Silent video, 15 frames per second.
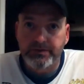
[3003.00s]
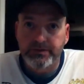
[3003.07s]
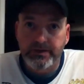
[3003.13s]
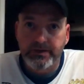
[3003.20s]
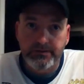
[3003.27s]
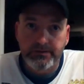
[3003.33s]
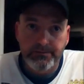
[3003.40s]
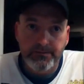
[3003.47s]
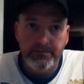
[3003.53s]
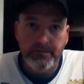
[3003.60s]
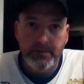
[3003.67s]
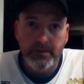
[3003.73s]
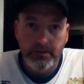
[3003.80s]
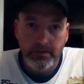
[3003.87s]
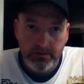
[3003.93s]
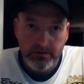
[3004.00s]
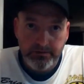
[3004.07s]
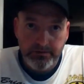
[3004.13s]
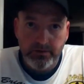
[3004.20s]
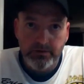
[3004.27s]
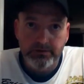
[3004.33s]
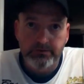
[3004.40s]
now. I've
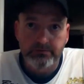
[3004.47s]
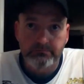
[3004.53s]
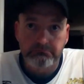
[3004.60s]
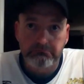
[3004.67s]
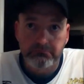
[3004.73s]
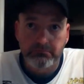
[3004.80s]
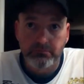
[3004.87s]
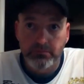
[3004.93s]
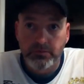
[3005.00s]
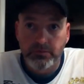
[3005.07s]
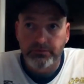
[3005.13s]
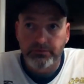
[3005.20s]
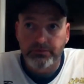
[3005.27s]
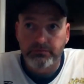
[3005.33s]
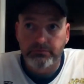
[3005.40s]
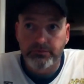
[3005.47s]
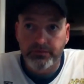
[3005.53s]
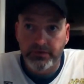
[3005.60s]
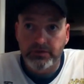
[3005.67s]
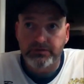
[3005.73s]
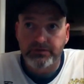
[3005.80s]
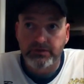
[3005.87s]
caught some
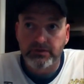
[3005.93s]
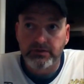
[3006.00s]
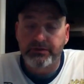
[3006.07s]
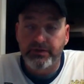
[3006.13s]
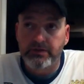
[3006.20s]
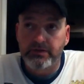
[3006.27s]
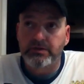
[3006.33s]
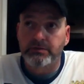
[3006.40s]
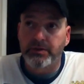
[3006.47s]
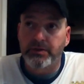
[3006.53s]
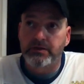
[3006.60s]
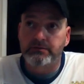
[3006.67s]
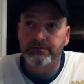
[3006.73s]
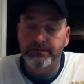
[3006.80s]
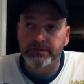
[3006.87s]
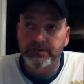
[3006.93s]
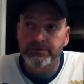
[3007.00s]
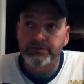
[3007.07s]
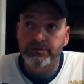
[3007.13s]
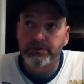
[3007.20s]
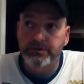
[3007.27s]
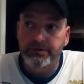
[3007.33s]
60 and 70-pound
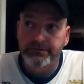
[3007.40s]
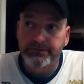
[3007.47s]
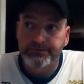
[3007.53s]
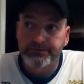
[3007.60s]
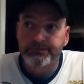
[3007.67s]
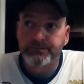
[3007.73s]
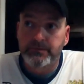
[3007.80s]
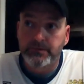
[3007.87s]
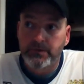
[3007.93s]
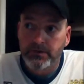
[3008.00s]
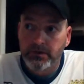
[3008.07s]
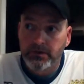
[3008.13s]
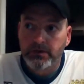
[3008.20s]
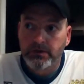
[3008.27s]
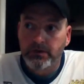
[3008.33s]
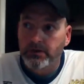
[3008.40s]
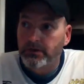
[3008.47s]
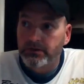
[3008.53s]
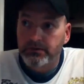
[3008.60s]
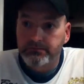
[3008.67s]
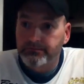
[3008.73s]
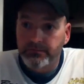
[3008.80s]
fish on them.
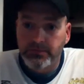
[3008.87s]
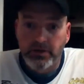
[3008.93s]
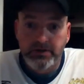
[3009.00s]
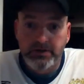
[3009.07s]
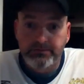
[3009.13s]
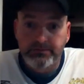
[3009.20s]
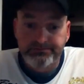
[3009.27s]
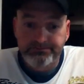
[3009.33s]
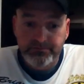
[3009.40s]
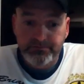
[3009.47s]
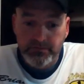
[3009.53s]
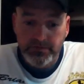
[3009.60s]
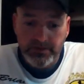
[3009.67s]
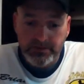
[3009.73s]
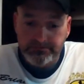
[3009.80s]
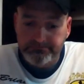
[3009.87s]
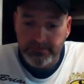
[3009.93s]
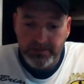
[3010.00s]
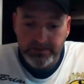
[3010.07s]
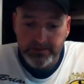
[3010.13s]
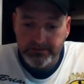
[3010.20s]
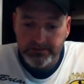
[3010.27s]
Love them. I
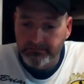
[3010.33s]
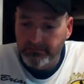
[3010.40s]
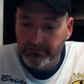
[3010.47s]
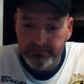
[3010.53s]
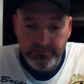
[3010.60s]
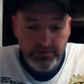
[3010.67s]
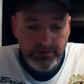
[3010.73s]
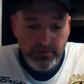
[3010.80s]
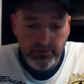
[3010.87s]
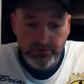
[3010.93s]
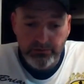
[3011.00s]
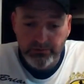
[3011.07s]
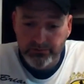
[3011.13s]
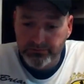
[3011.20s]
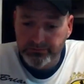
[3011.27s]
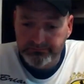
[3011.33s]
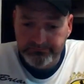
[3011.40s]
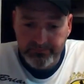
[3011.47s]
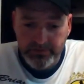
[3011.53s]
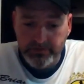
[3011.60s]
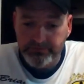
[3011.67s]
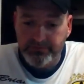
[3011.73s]
no
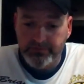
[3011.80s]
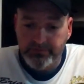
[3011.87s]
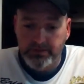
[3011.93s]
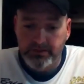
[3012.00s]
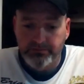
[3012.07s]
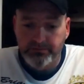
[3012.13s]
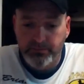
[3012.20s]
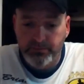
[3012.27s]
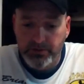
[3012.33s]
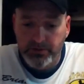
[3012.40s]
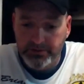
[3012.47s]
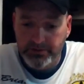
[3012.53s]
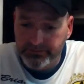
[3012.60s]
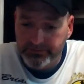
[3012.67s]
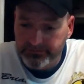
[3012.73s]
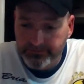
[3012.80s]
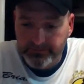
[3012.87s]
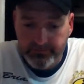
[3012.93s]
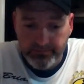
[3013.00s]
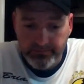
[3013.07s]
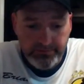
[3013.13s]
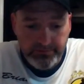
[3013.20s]
ifs, ands, or buts.
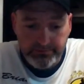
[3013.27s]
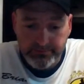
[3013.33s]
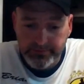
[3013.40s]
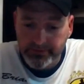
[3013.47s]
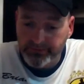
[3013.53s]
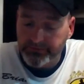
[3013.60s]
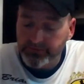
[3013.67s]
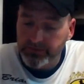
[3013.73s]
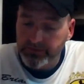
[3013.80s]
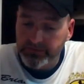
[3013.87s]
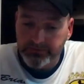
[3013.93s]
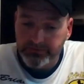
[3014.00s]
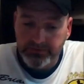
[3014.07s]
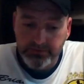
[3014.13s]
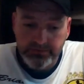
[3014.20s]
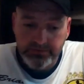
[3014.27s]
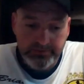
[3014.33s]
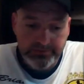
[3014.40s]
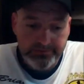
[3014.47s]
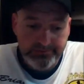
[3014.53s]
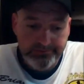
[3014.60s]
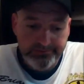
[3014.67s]
The reel seats are
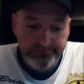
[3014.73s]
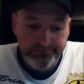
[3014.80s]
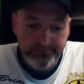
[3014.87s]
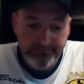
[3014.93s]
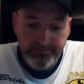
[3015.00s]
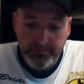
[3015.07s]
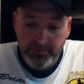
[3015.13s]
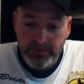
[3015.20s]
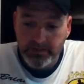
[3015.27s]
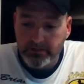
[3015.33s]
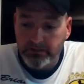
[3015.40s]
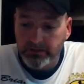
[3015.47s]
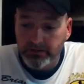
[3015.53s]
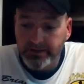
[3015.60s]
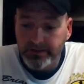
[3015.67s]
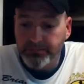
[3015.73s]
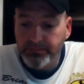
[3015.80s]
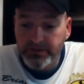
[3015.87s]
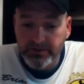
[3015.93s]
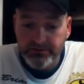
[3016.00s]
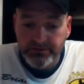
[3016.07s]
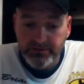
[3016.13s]
good. They clean up
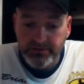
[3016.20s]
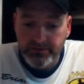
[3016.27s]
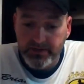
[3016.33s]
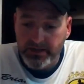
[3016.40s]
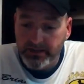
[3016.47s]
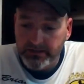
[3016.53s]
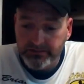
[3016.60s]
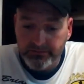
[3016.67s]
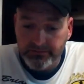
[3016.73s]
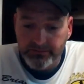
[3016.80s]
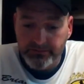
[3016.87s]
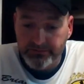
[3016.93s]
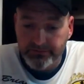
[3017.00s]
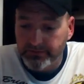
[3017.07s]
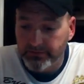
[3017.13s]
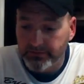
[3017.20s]
easy. The handles,